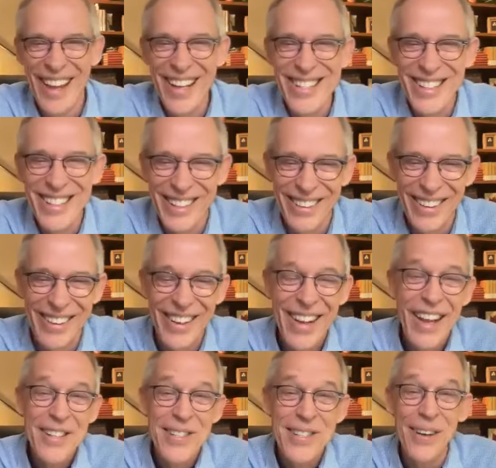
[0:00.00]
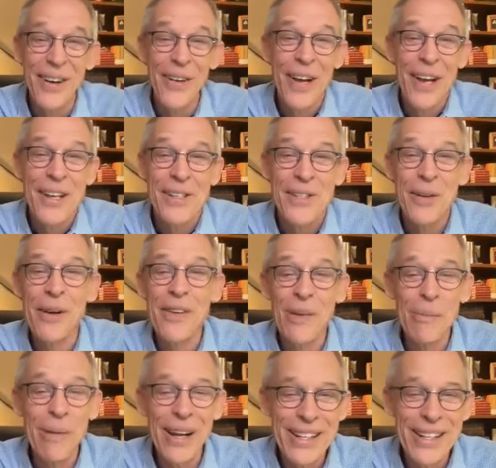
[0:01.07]
That's good. So, so
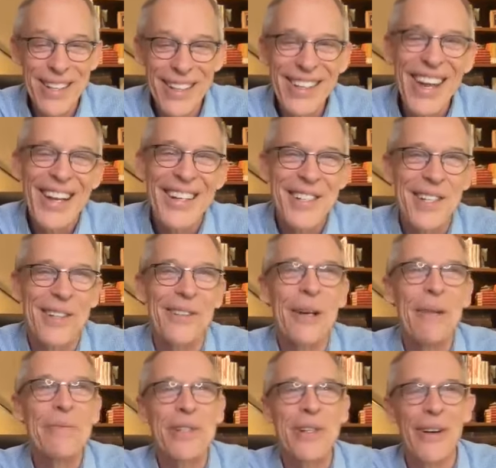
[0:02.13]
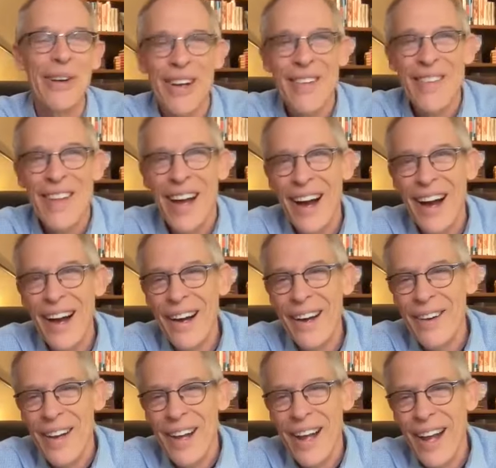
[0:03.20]
everybody, today's scripture
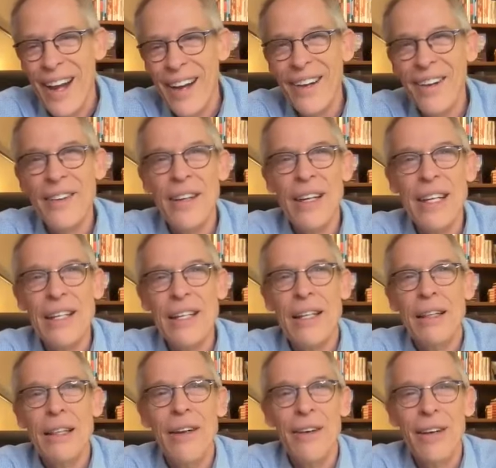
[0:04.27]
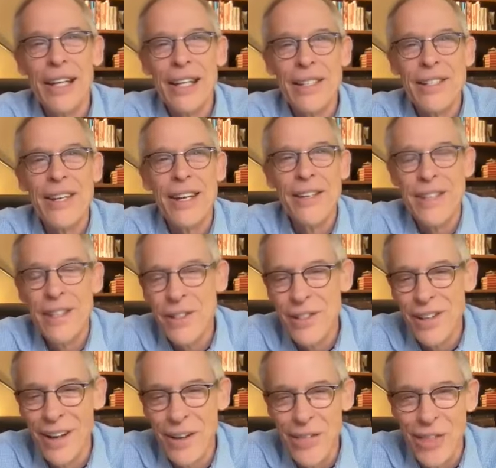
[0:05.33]
uh, uh, literally says in
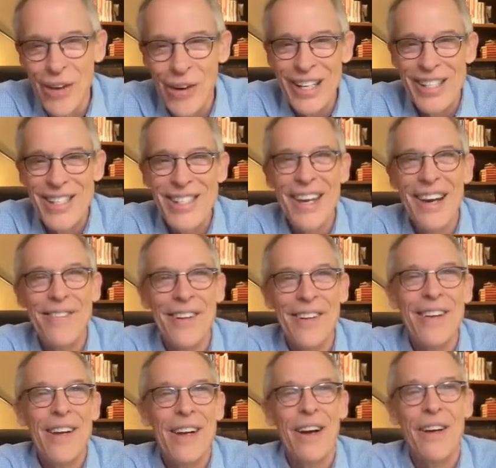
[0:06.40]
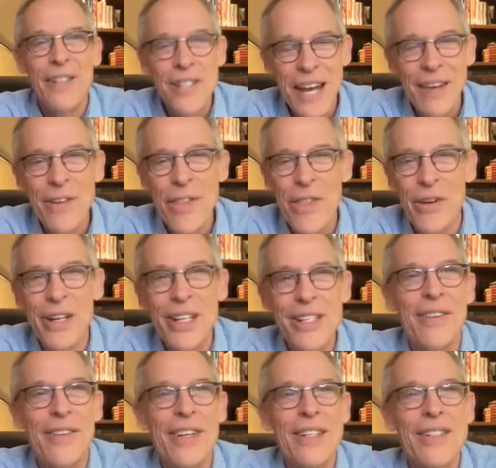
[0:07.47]
John 37 or
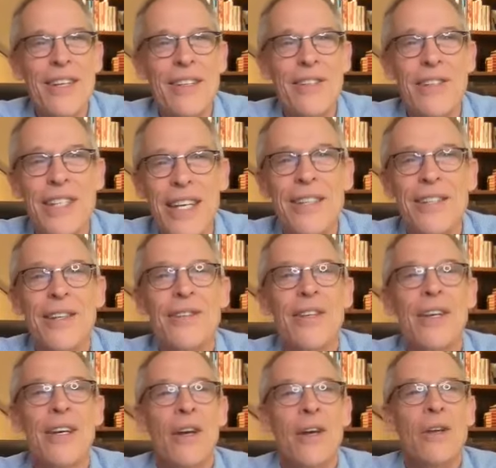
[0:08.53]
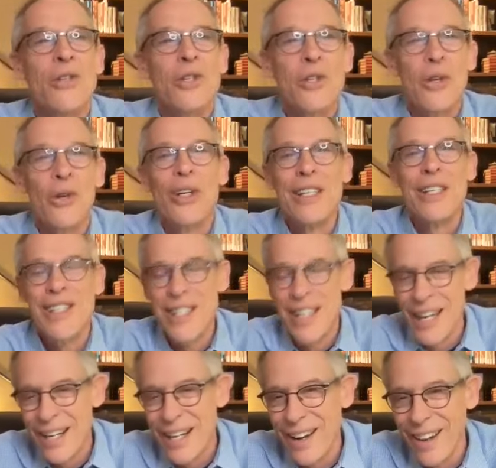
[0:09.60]
737, it says, Jesus stood and
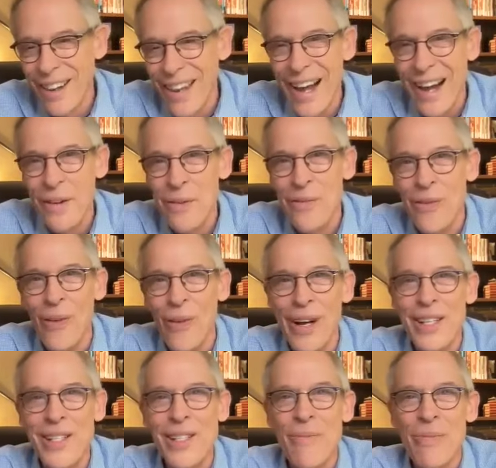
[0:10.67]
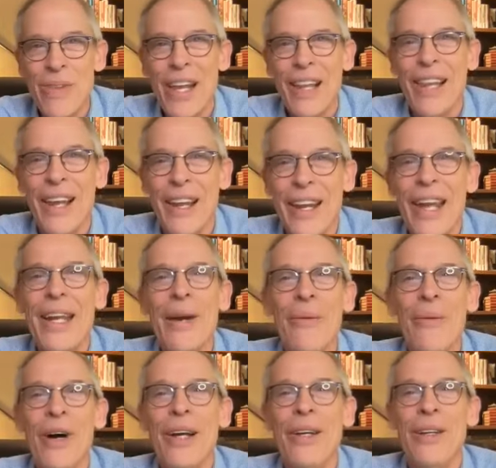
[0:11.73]
said in a loud voice, Let
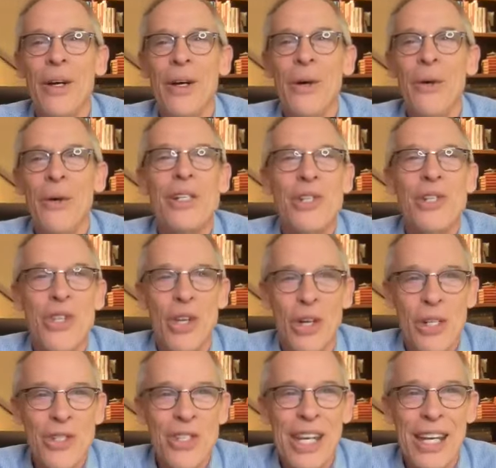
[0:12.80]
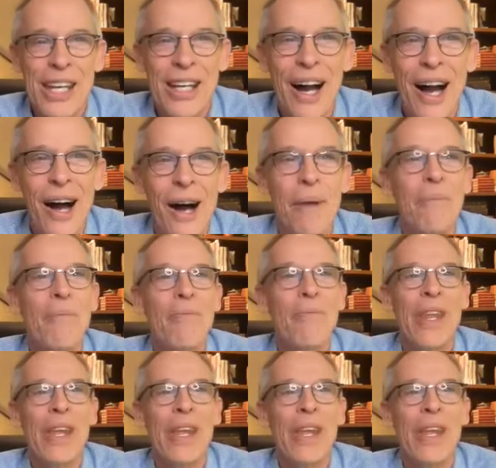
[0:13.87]
anyone who is thirsty come